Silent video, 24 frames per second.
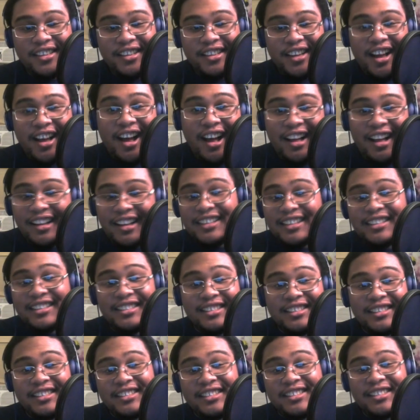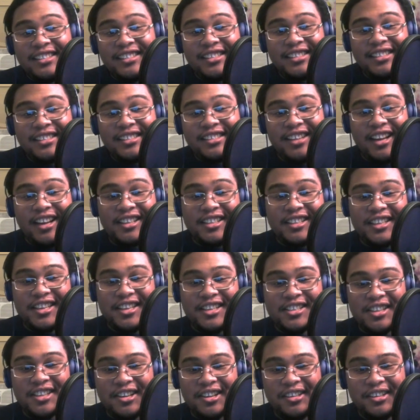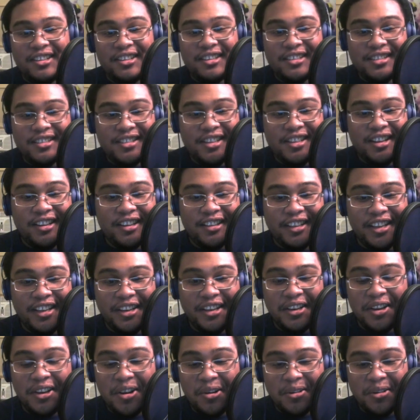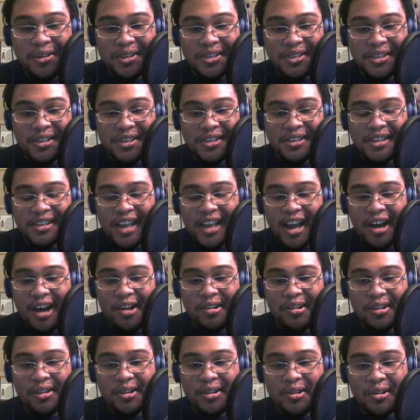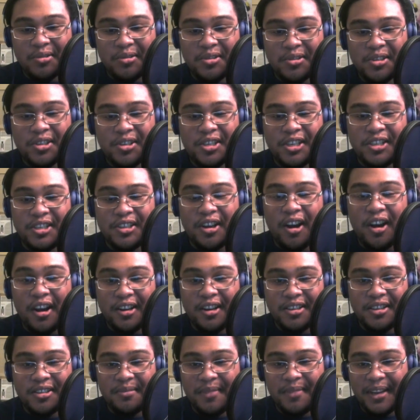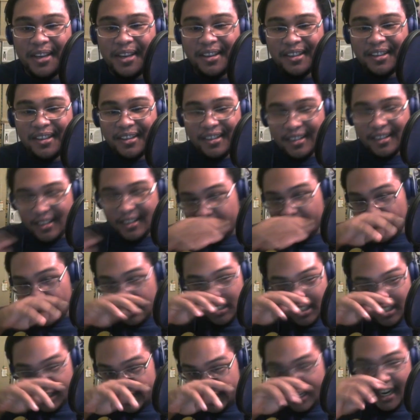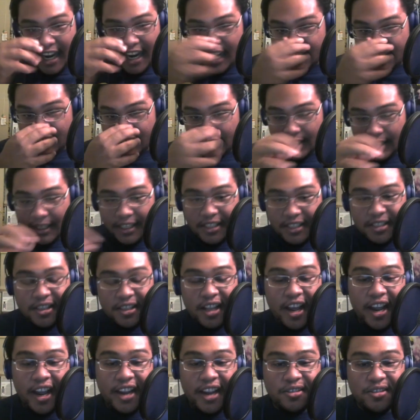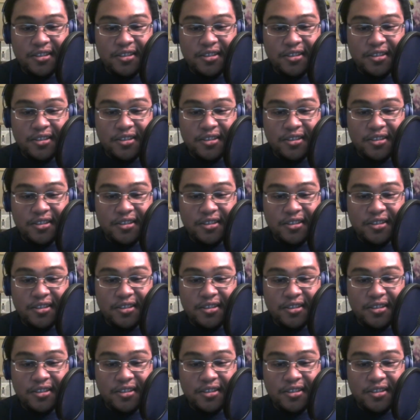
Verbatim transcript: Ah! Natsuki suddenly notices how close she's gotten to me. She hastily slides